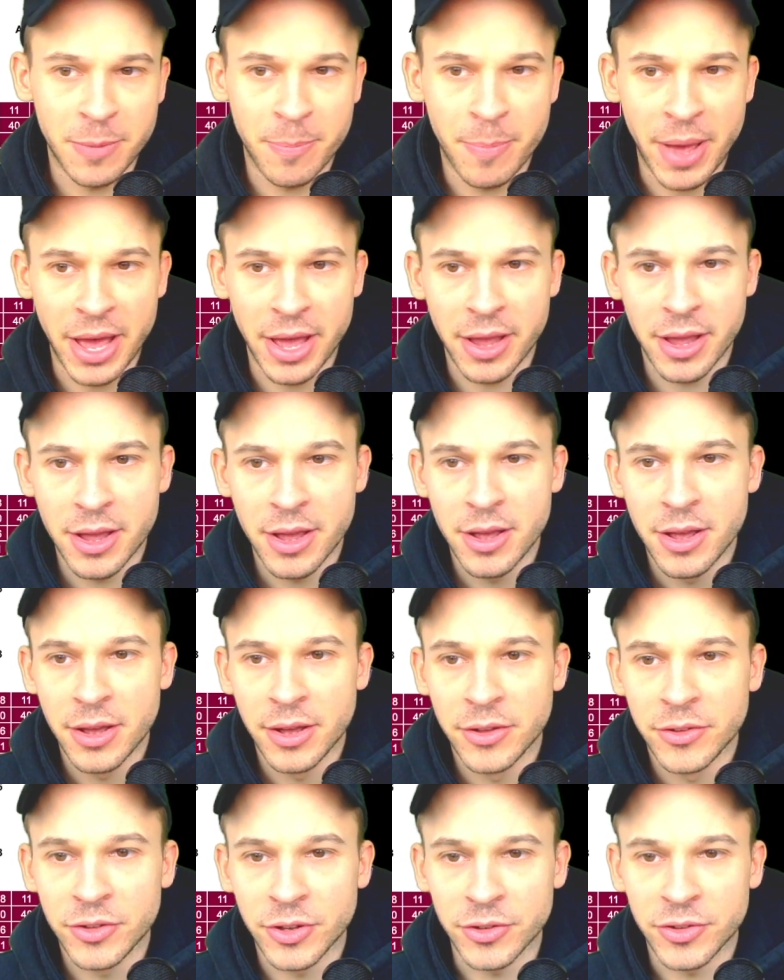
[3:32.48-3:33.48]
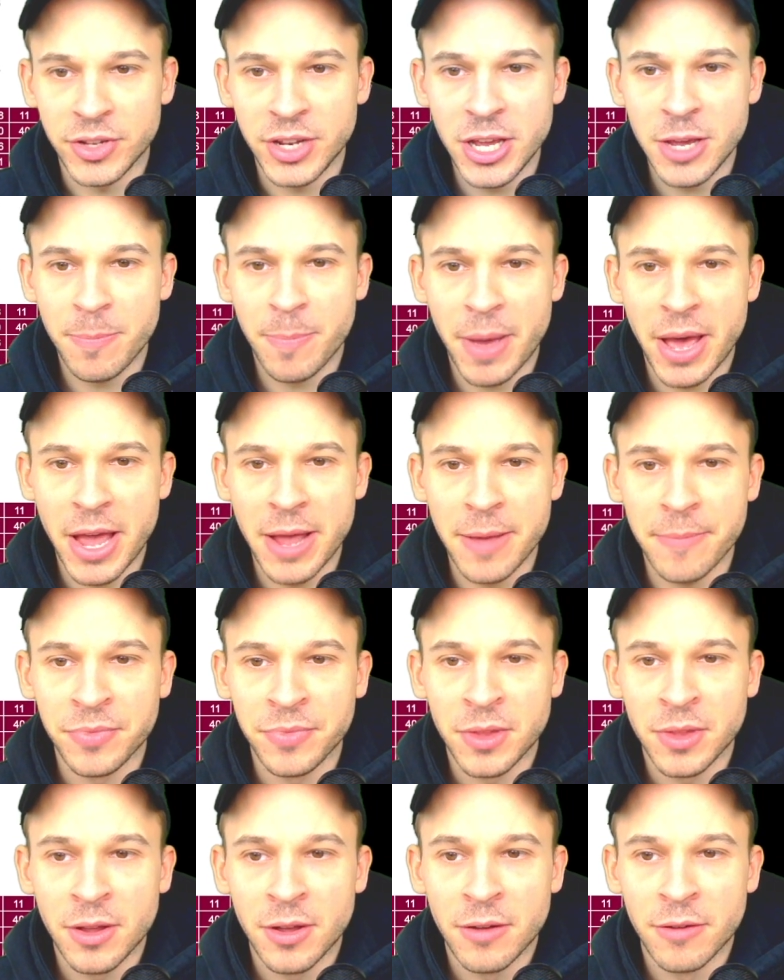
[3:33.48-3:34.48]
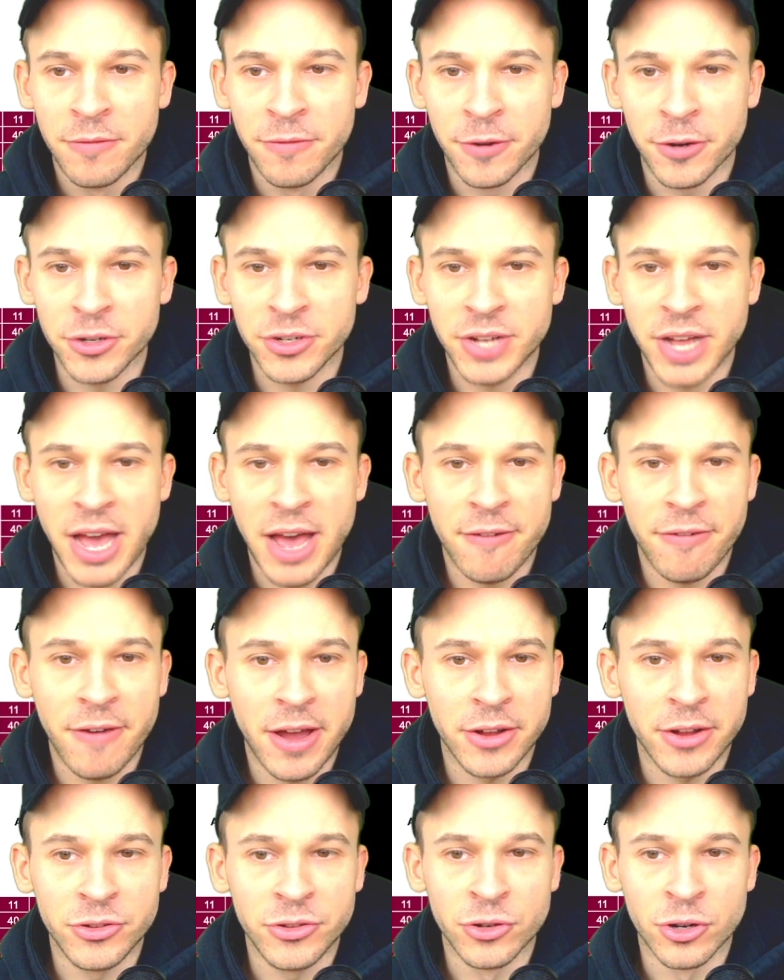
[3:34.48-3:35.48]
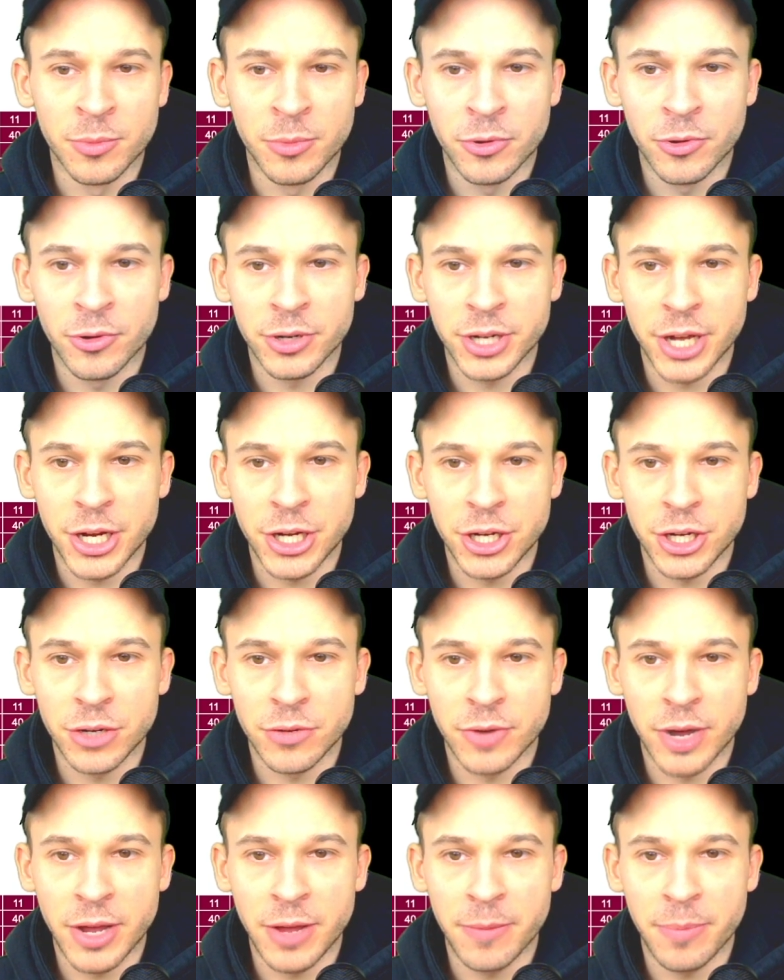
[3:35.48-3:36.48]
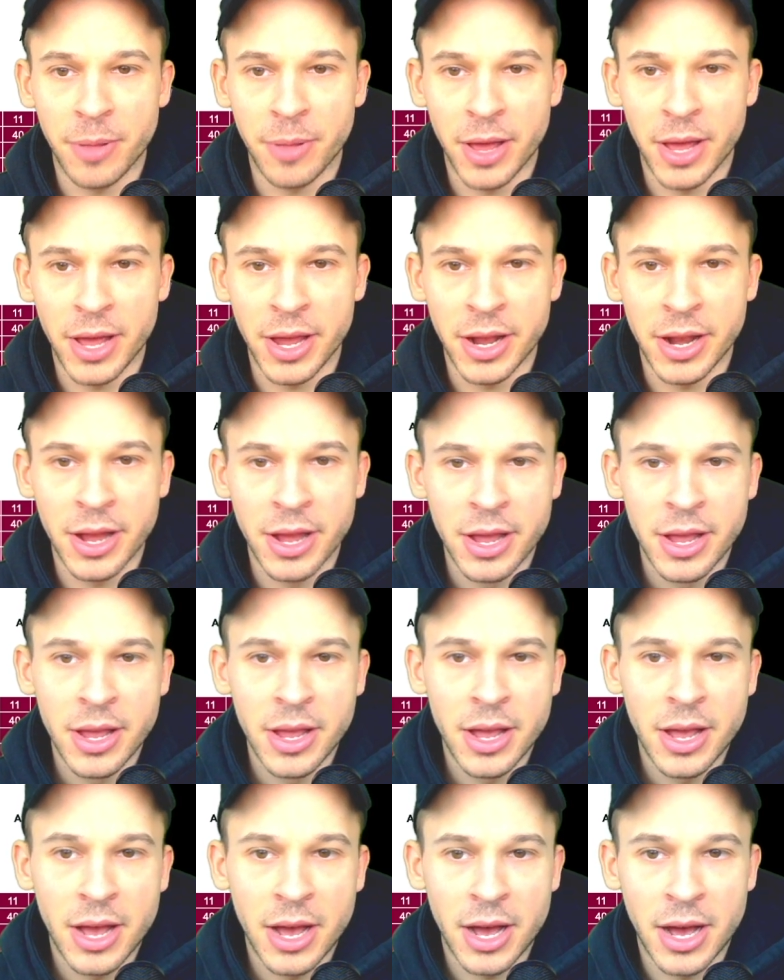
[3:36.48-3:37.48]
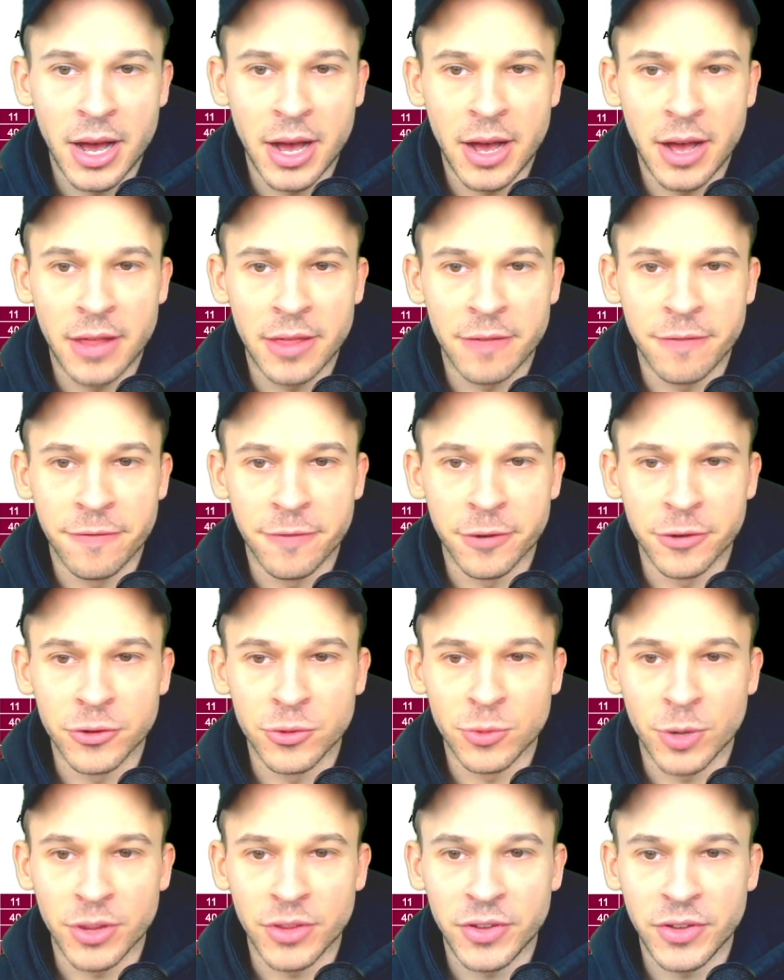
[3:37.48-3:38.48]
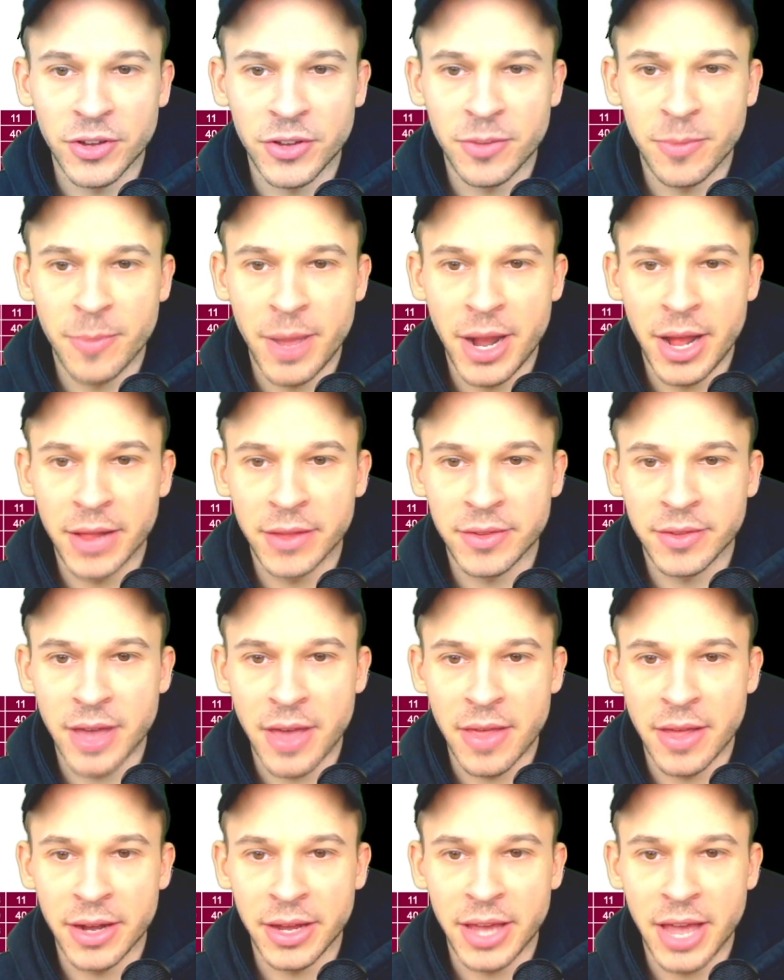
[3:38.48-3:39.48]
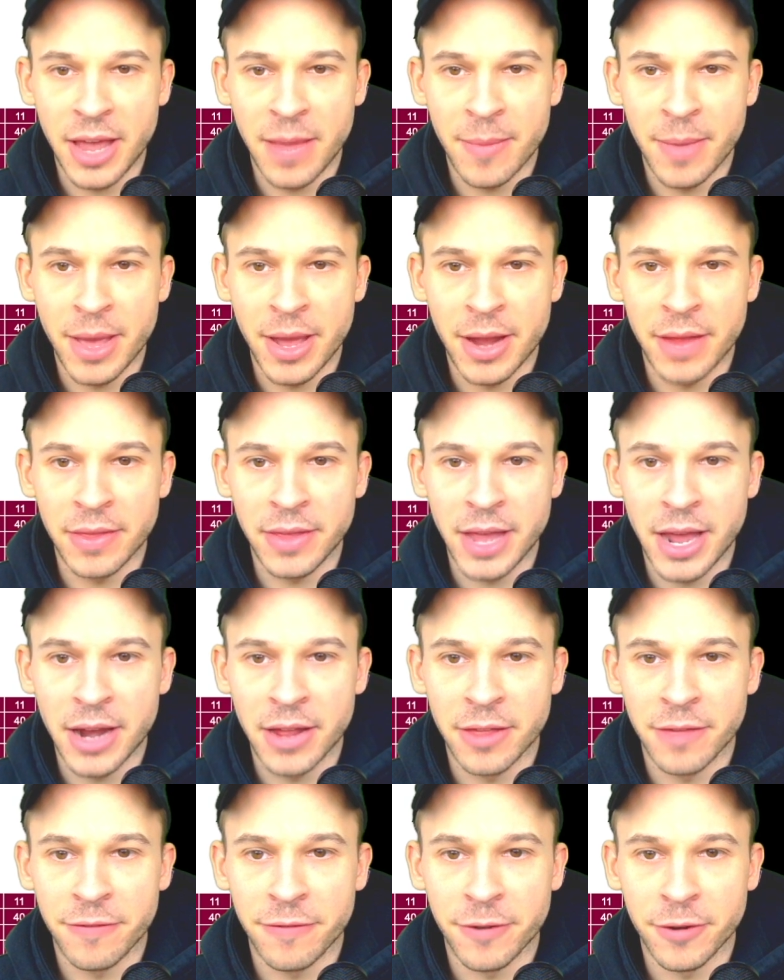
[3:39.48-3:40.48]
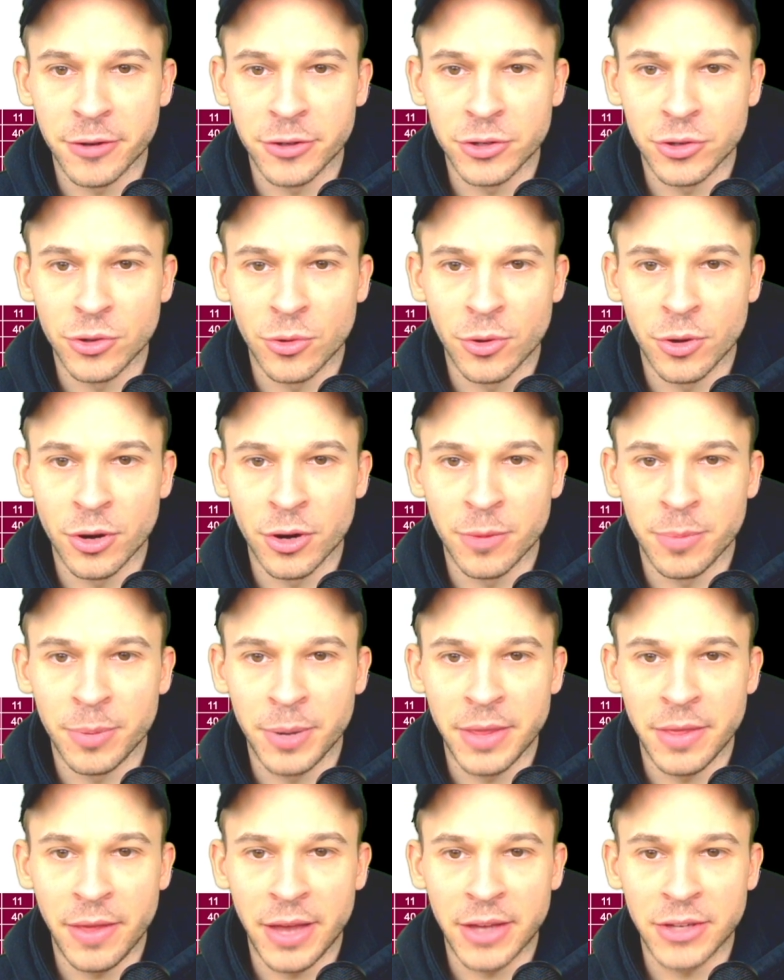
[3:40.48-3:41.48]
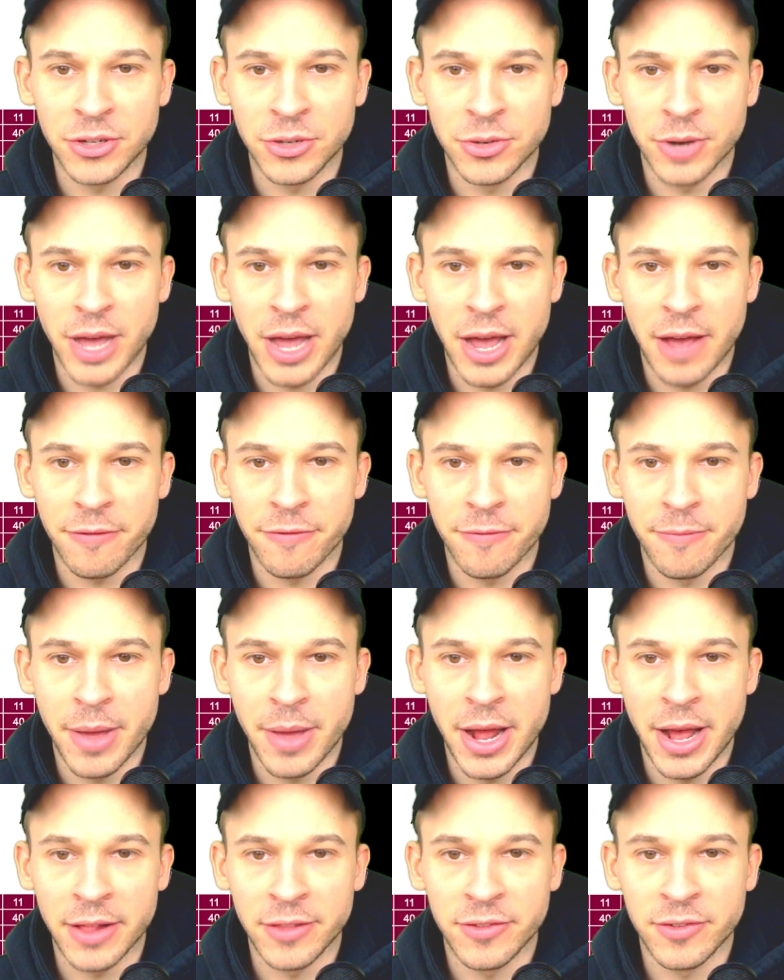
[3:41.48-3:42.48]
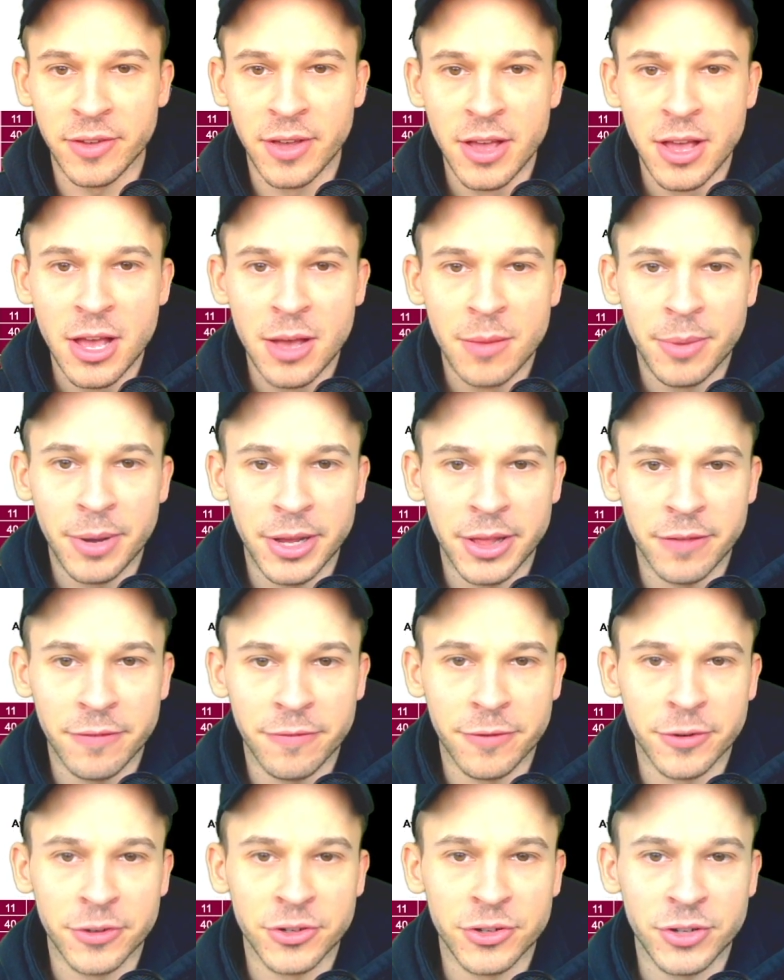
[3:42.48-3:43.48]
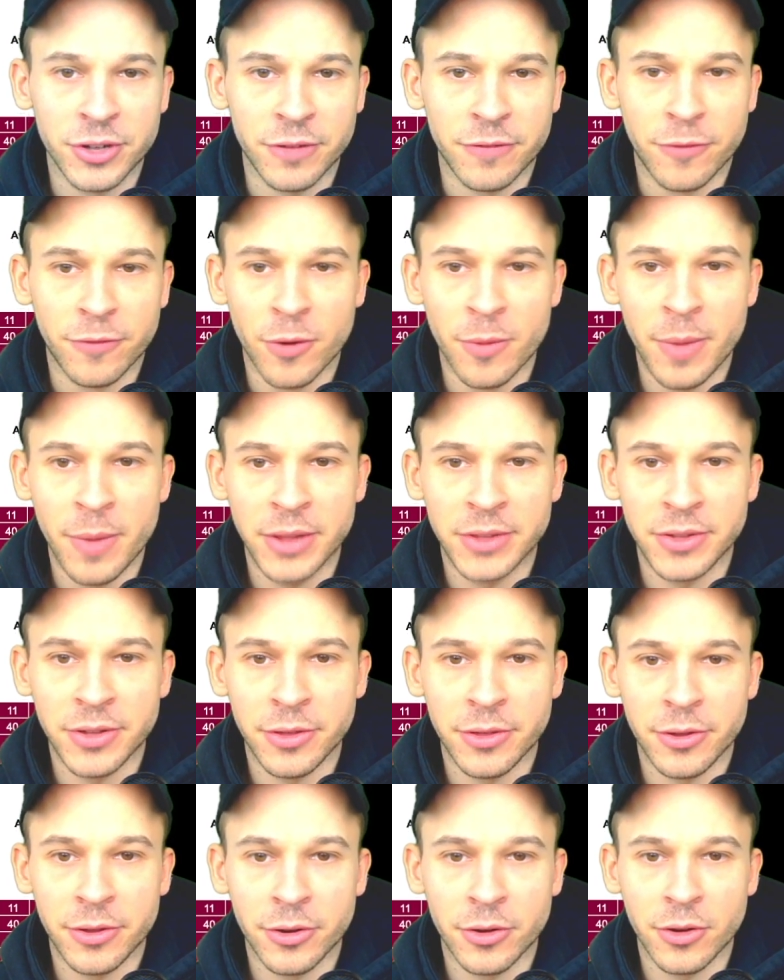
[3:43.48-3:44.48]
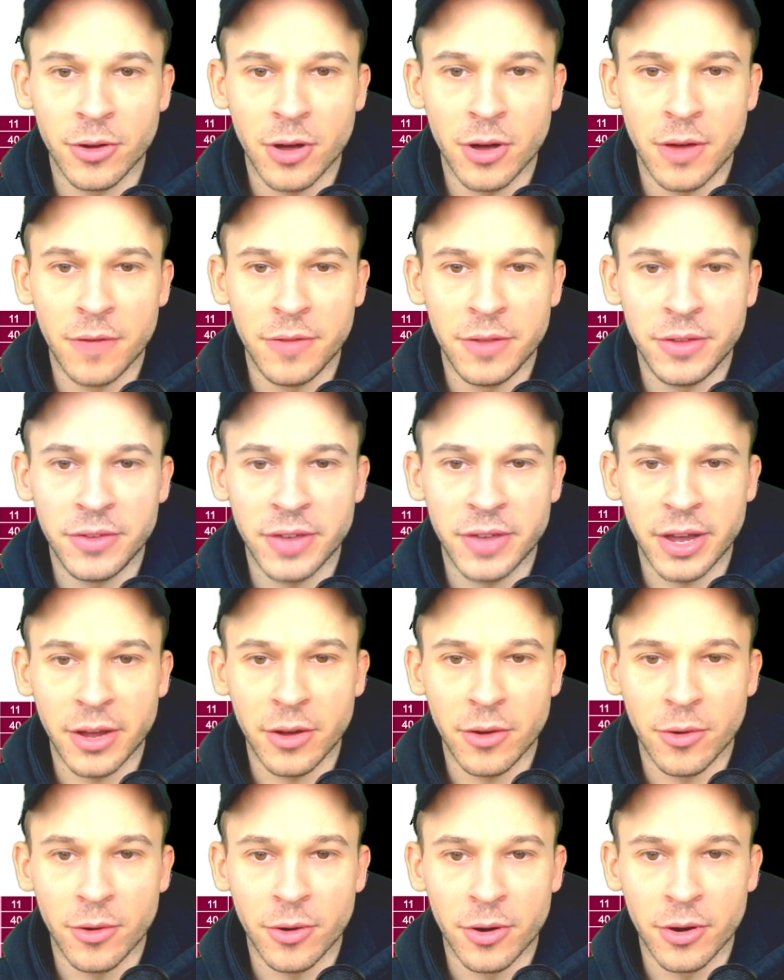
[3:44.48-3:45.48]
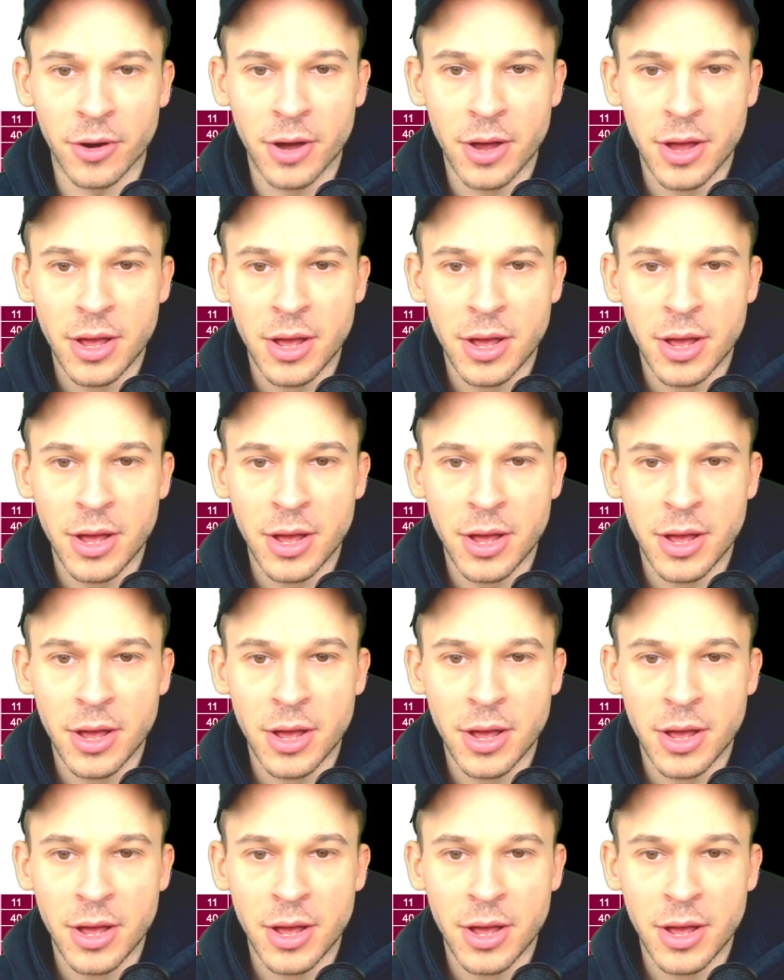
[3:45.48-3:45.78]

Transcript: Bey. So Saddiq Bey, first half had his normal rotation, right? Played uh, the first, what, six minutes, and then came in at the end of the first quarter, played the last two and a half minutes, played the first like four minutes of the third of the second quarter,